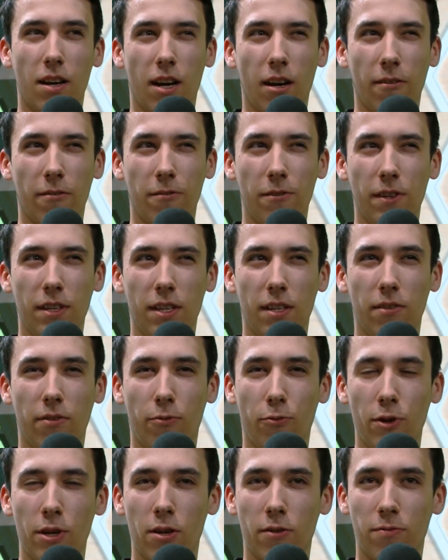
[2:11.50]
I think
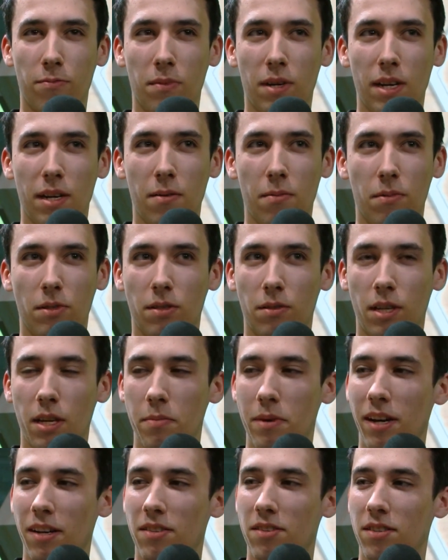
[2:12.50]
three of my
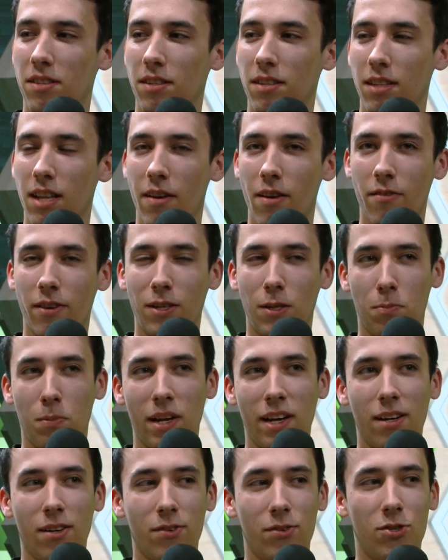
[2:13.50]
teammates never went to
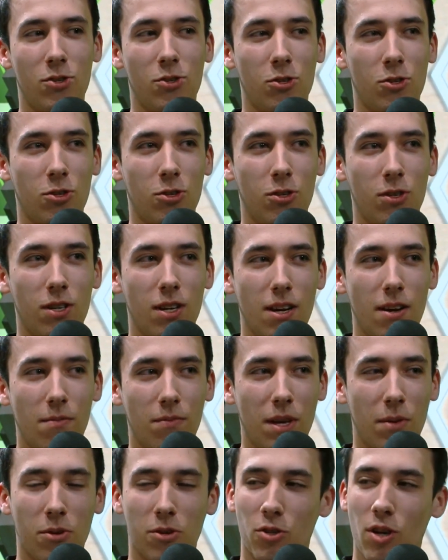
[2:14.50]
playoffs, so
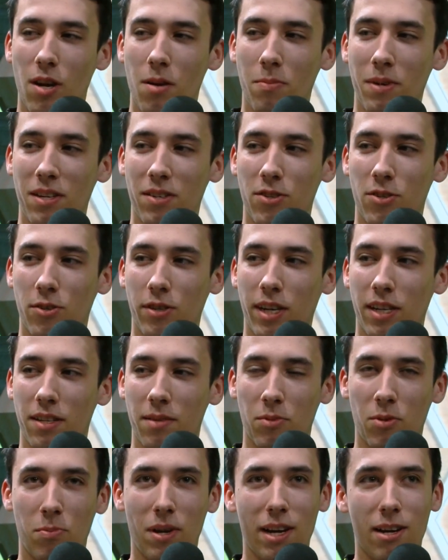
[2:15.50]
I'm going to try my best to get
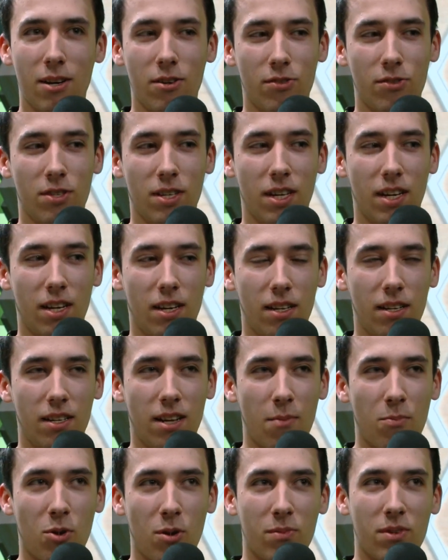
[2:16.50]
them to playoffs. And
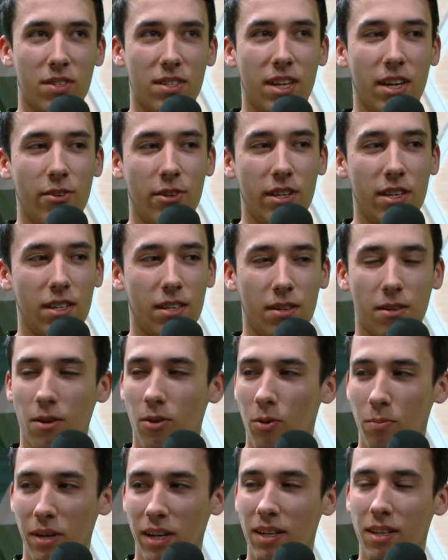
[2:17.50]
I promised Terry,
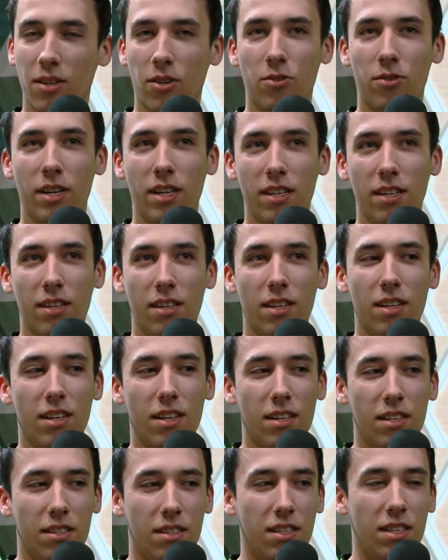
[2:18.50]
or Big already,
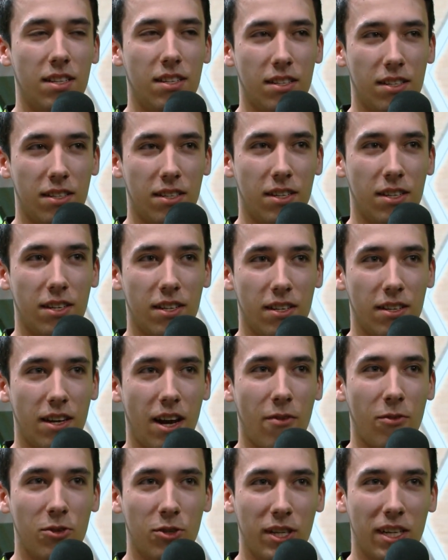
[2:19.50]
that uh,
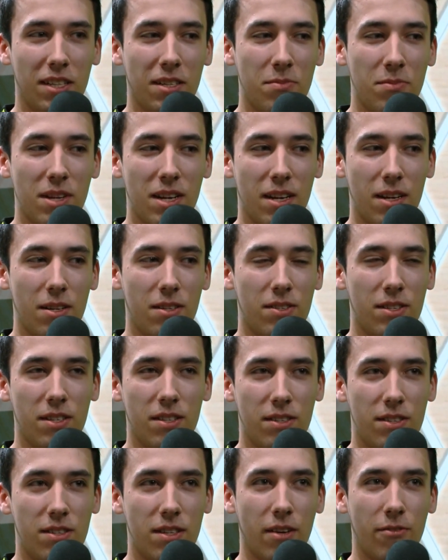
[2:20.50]
I want to get him there
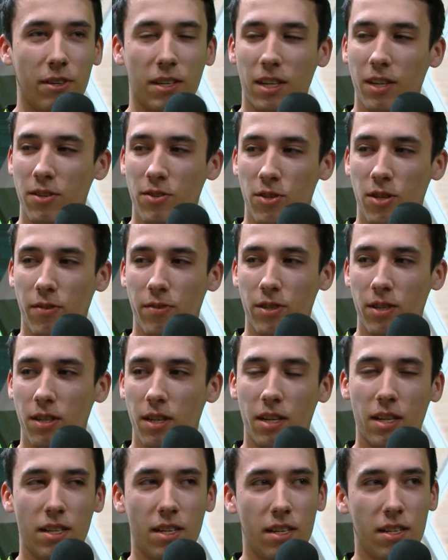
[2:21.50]
since I think he deserves it,
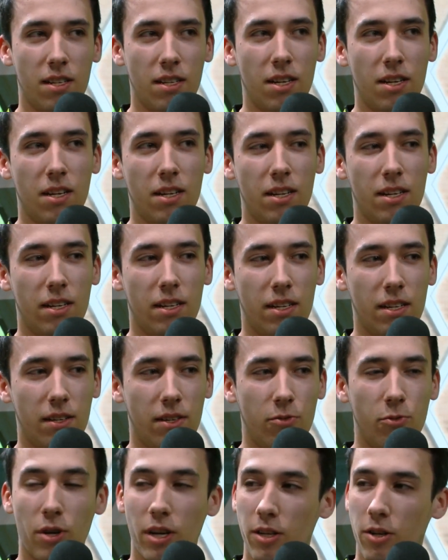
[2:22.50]
and he did
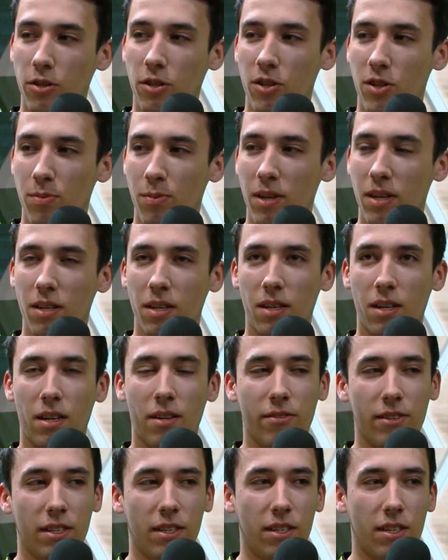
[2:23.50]
really good this split, and
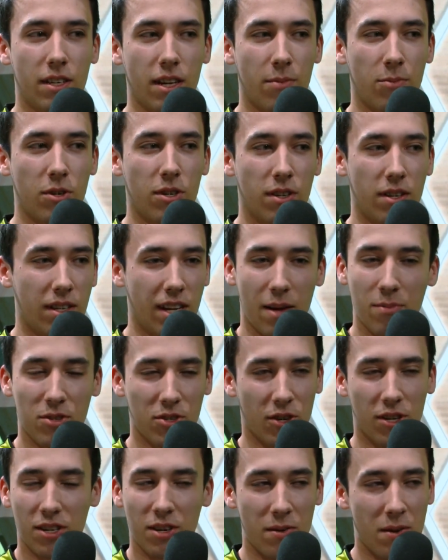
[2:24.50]
I think I'm, gonna, I'm
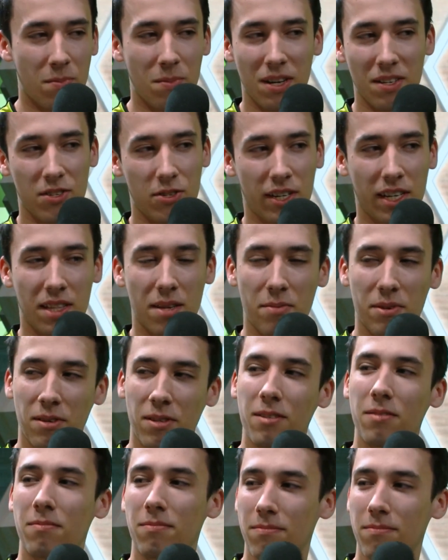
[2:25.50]
just going to do my best to get them here.